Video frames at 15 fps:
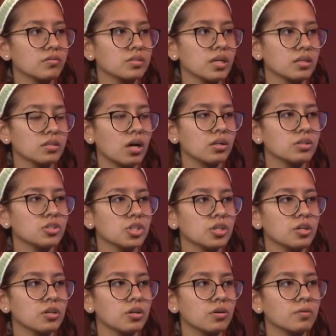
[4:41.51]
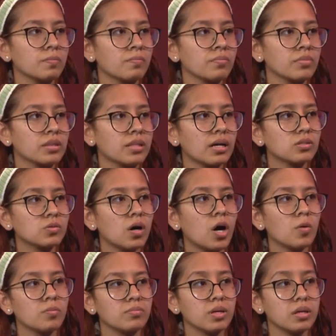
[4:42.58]
of technology, you know, that's what
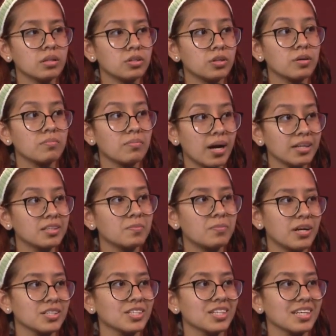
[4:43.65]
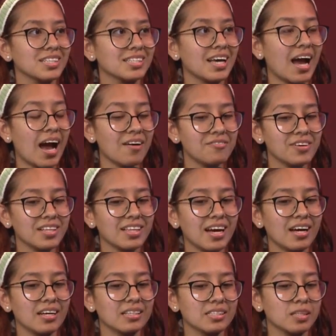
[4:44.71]
helped me during my depression is having
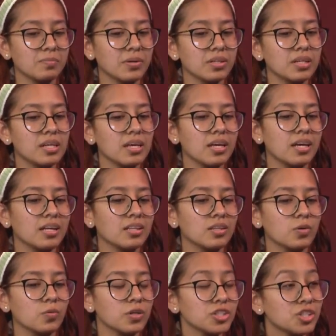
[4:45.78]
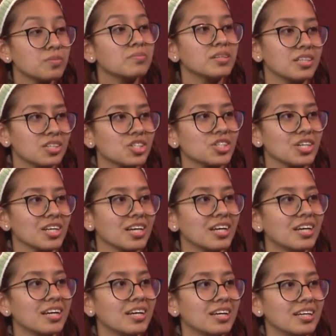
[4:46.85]
that stability in the worship ministry
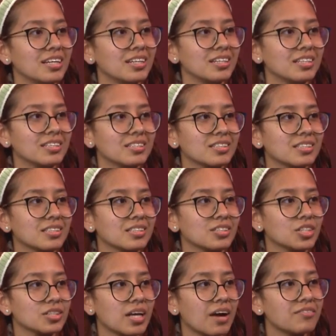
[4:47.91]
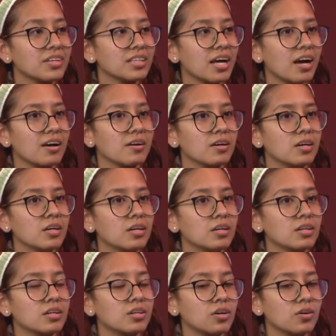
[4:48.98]
is just having that,
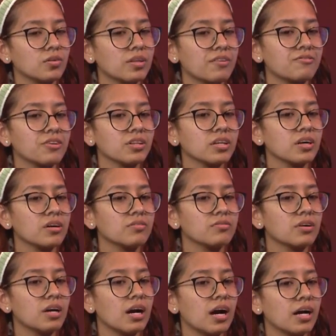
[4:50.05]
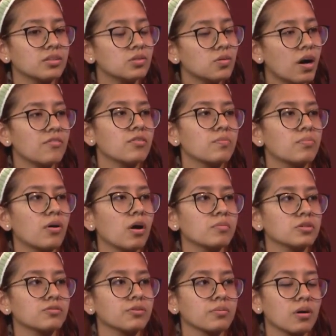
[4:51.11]
you know, that feeling of I do have a
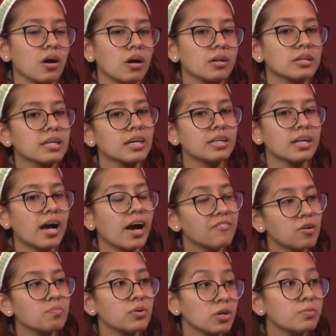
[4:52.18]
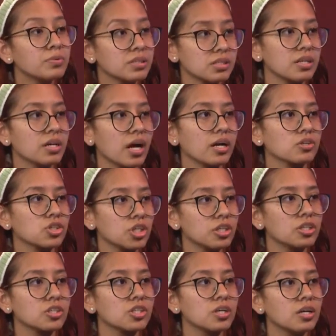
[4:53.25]
promise from God and I have a purpose hmm. here at
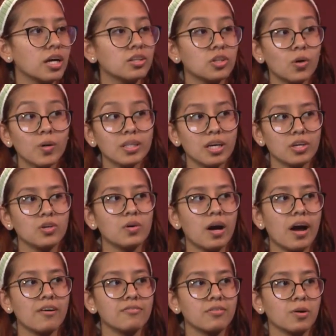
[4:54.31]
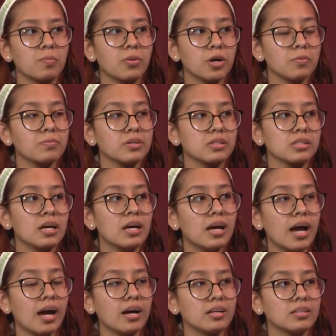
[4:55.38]
church. And knowing that you have a purpose
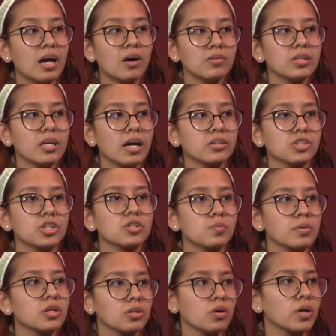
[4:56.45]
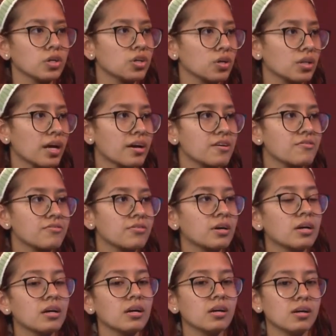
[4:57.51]
not only at church, but you know, in your life.
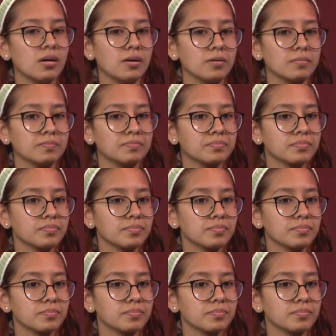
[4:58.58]
Um,